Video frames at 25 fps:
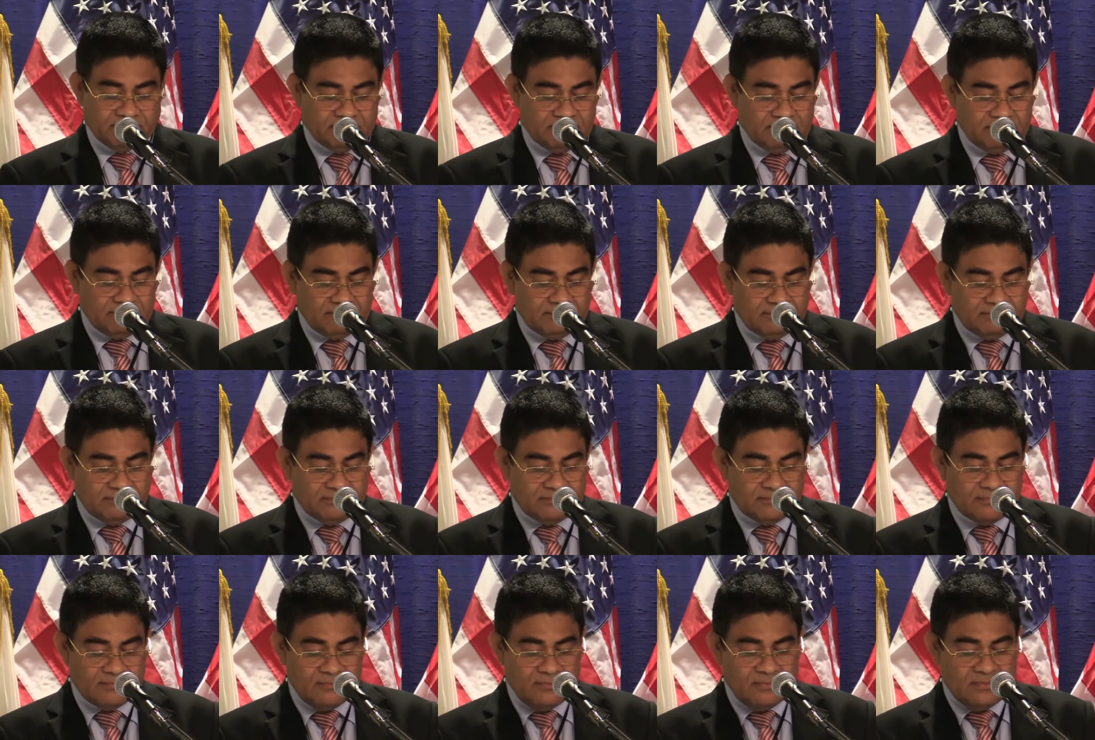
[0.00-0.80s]

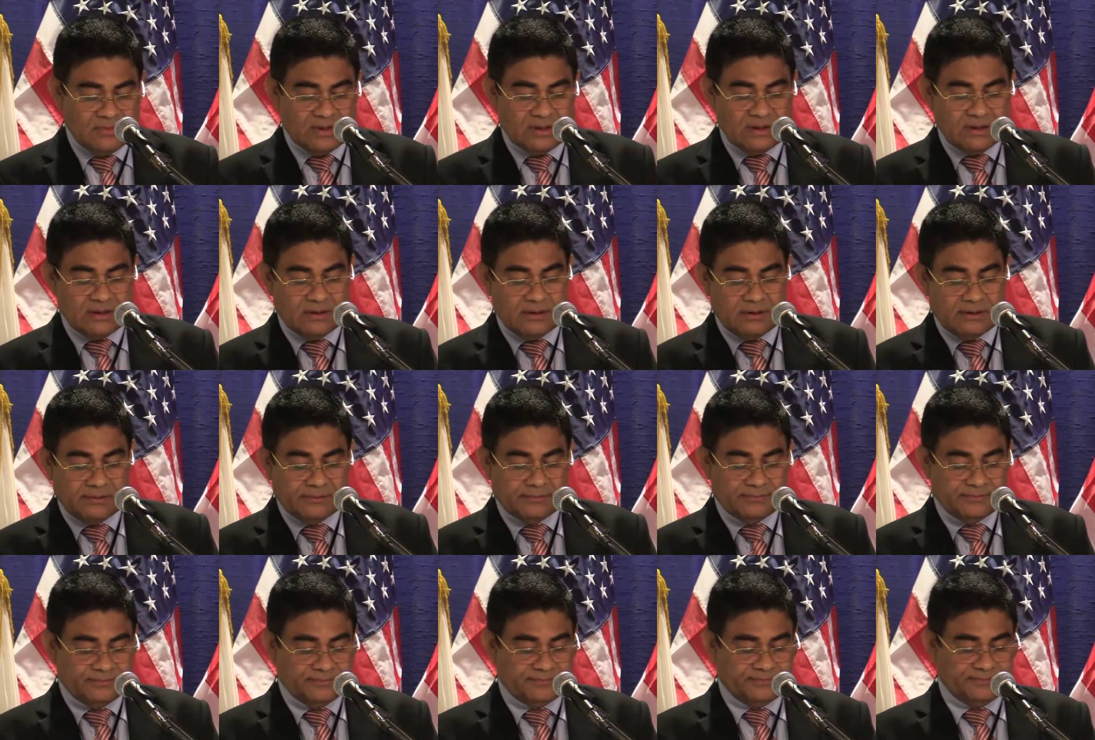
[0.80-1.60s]

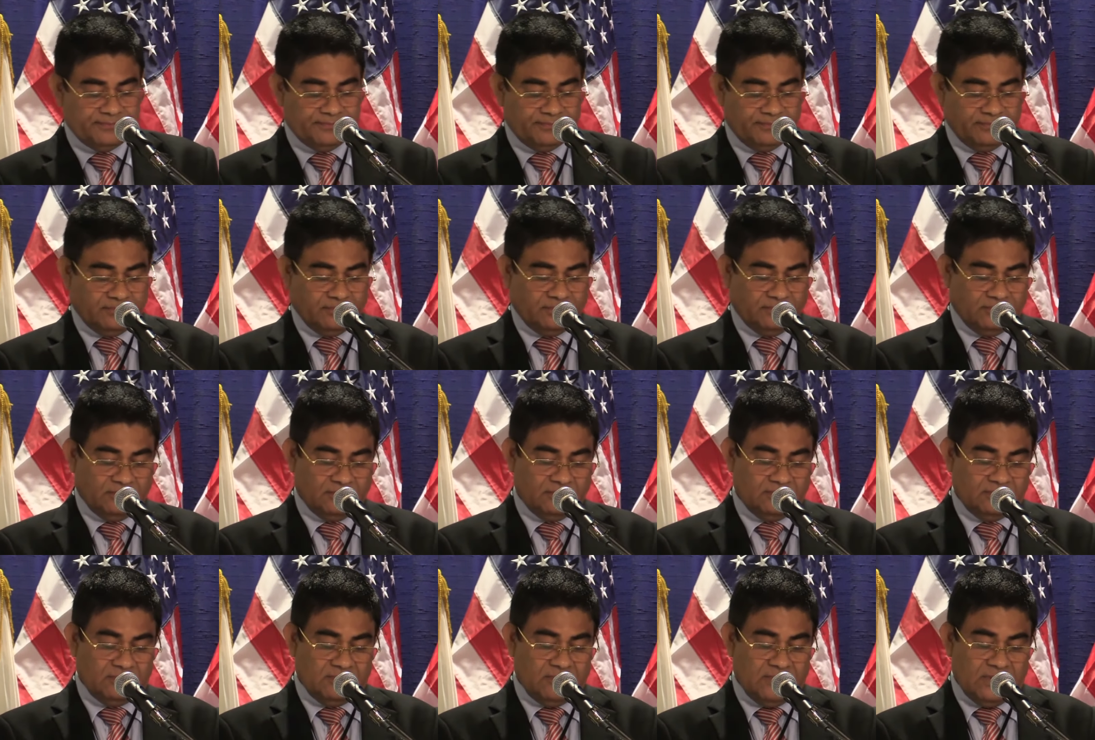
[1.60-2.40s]

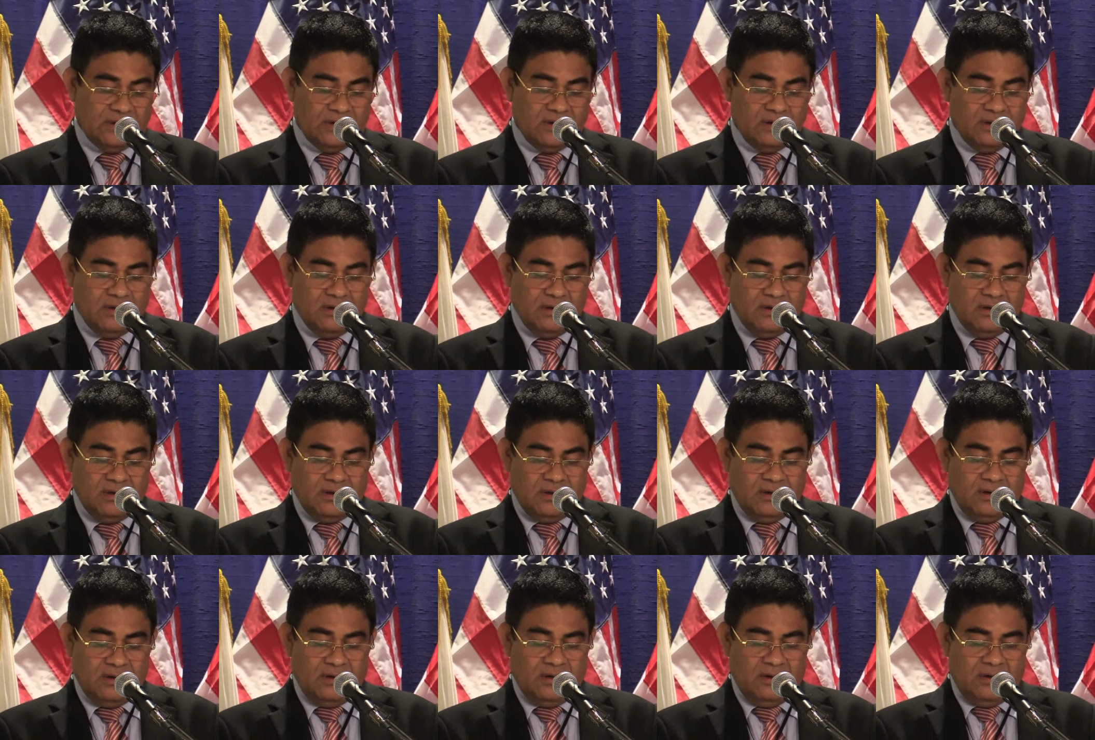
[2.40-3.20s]

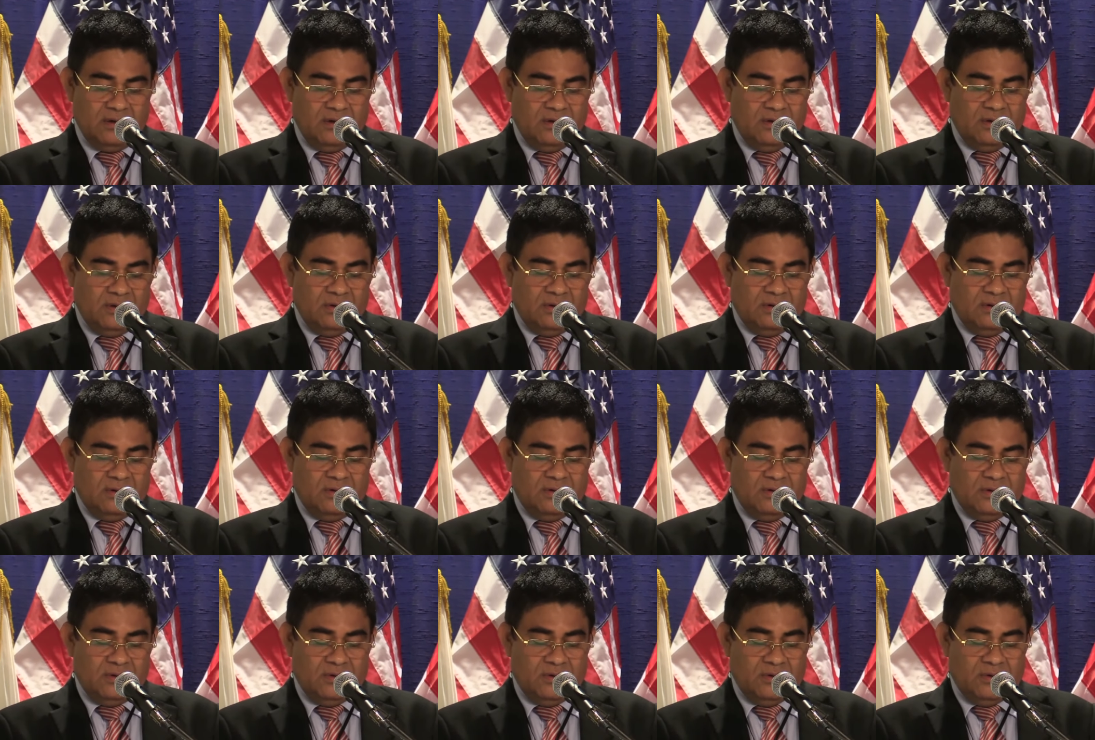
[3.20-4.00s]

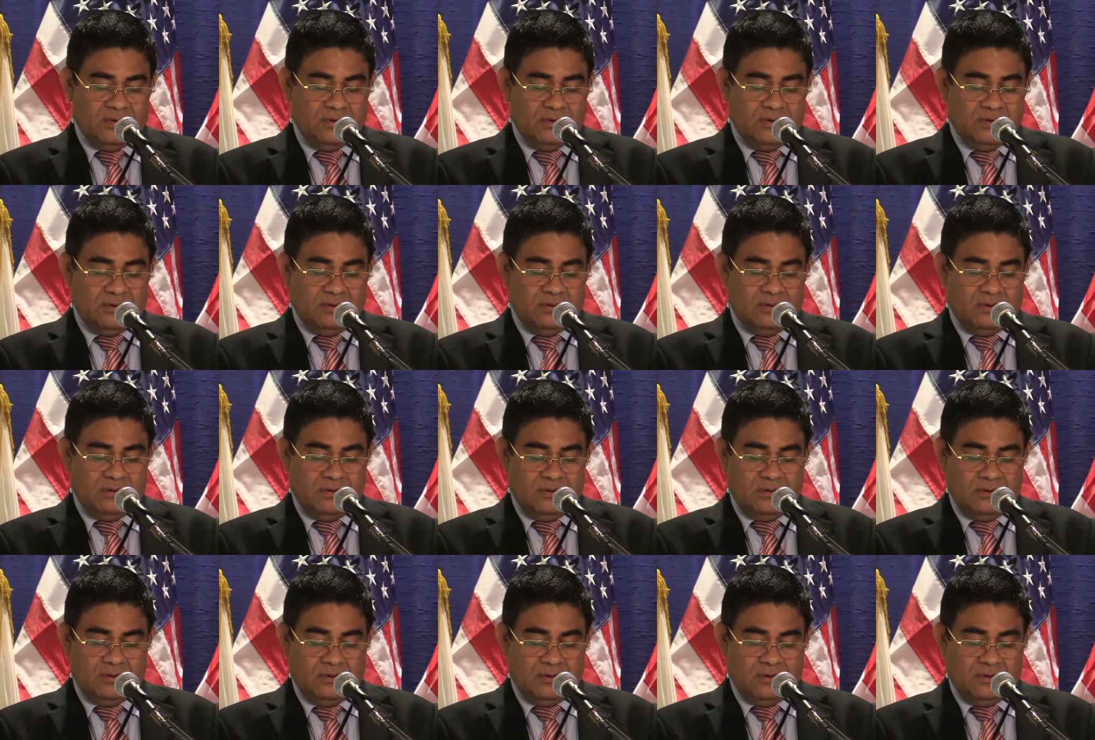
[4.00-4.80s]
(no one is talking)